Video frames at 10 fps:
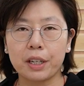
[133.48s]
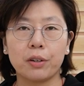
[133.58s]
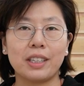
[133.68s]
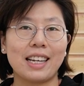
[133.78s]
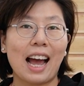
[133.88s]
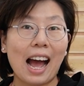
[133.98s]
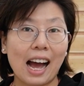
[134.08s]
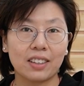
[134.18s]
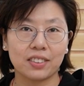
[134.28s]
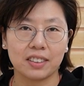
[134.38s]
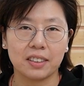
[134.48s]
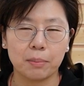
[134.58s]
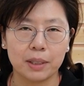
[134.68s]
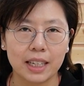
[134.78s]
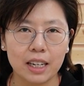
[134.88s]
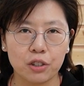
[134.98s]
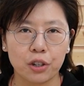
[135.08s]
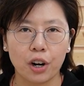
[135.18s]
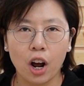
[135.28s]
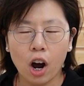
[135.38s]
PoE has a
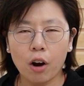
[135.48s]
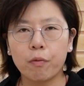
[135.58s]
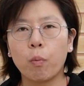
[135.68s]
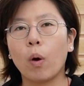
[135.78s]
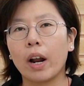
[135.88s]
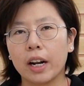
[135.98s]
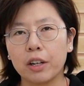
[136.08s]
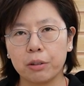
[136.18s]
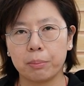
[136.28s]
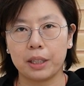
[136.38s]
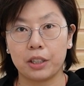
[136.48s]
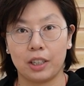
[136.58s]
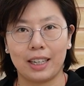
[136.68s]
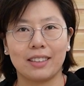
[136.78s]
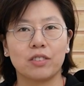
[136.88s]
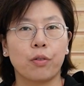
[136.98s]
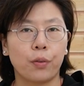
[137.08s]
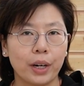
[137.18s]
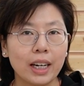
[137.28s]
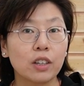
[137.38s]
limitation of 100 meter, that's
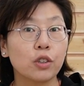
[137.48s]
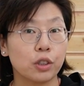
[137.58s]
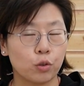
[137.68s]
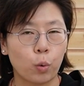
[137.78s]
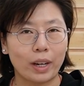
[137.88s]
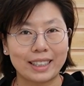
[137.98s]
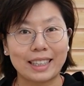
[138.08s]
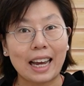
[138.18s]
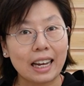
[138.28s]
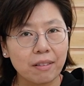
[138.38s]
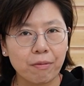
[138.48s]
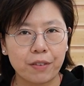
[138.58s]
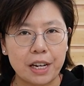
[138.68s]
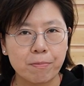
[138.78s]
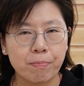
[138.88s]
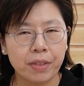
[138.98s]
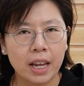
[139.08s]
328 feet.